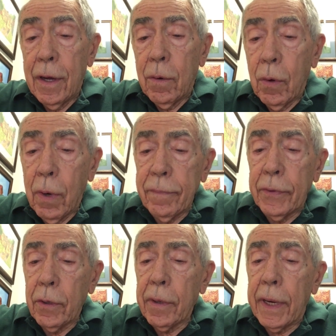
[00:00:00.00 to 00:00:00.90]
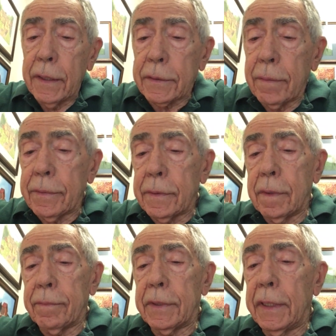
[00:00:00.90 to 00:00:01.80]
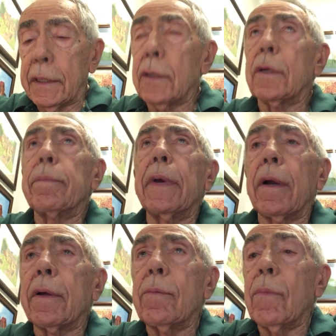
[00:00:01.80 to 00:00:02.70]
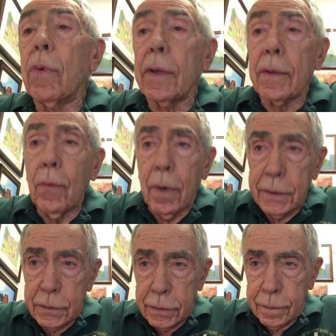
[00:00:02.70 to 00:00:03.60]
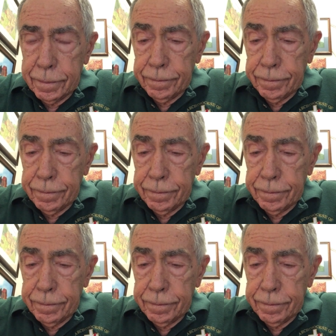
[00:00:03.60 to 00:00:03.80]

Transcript: Well, one viewer asked if a deacon could marry more than once.